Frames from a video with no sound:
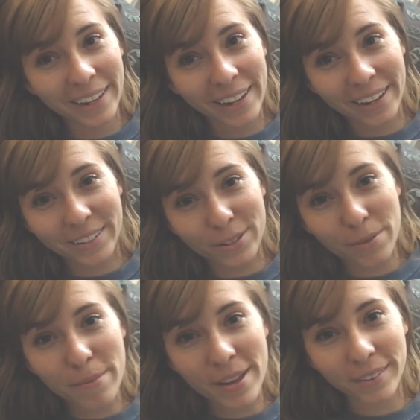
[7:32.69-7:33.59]
It
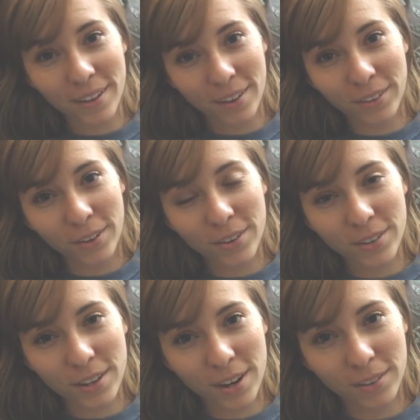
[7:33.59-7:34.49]
took me a lot longer
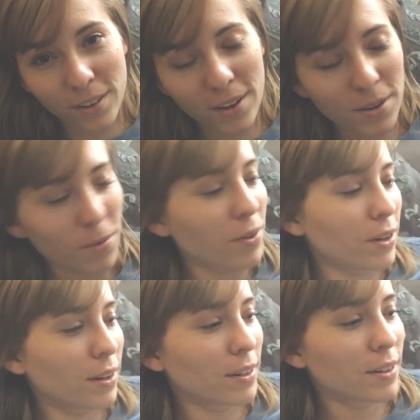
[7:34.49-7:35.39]
than I thought it would